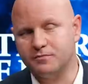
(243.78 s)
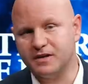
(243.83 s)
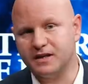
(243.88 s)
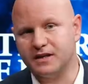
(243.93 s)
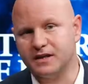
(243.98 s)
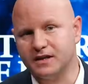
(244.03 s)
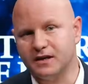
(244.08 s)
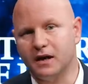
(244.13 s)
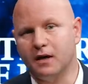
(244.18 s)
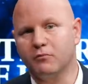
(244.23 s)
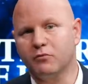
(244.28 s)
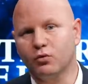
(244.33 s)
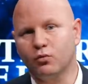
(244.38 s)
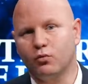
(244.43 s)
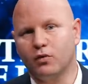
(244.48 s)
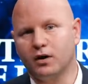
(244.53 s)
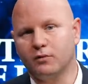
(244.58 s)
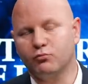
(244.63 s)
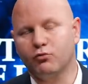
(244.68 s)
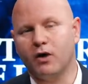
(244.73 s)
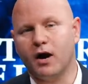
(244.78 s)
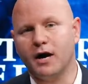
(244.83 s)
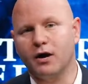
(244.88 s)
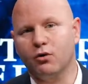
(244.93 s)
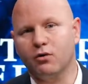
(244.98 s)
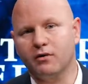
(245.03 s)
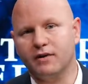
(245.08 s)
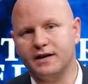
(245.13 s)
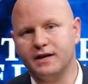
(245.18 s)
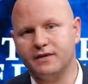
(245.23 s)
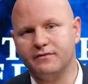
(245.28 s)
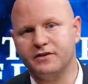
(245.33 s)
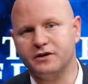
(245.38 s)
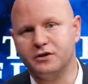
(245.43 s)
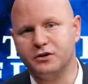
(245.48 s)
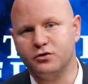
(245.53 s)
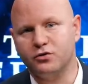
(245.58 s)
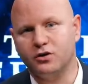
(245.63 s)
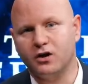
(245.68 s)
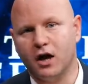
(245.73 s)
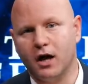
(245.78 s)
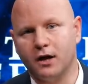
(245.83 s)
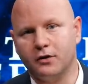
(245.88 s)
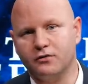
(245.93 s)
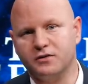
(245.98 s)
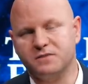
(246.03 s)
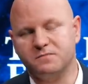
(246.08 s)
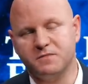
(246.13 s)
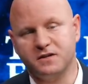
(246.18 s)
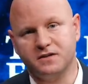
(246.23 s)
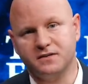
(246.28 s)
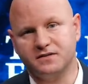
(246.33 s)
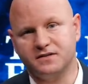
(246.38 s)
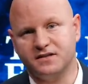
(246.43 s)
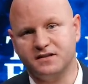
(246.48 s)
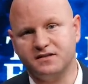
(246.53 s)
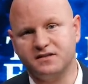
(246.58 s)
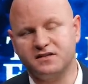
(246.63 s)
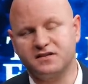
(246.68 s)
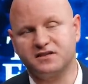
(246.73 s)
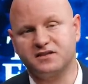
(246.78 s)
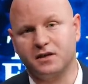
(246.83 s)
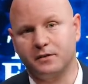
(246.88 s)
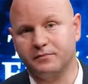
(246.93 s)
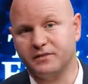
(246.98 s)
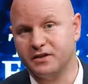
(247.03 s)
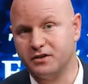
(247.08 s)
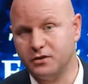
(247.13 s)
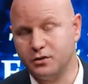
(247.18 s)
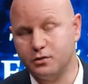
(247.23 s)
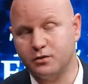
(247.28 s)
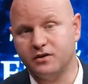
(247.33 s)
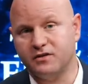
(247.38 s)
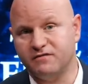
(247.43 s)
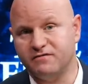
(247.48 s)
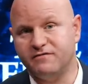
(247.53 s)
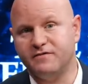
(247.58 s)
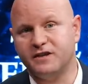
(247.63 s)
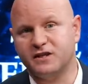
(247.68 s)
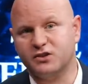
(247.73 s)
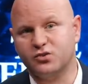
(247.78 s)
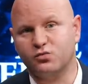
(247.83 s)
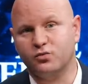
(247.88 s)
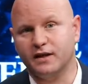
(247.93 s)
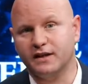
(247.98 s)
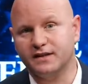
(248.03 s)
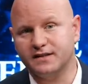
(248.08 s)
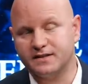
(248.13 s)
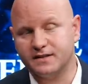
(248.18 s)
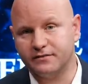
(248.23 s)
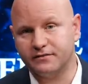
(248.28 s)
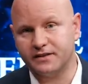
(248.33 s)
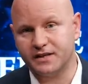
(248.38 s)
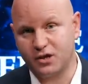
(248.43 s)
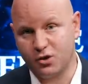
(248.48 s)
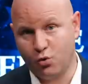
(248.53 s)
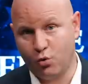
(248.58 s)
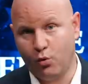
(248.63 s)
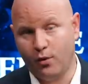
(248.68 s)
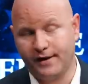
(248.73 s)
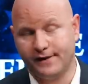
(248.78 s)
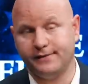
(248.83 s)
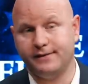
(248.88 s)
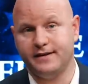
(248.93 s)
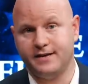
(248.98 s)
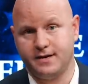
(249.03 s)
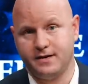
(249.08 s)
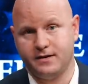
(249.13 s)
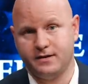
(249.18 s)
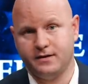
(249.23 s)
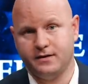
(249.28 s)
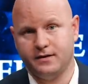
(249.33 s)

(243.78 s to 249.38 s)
be the number one priority of the new Congress because this is something you could fix relatively quickly.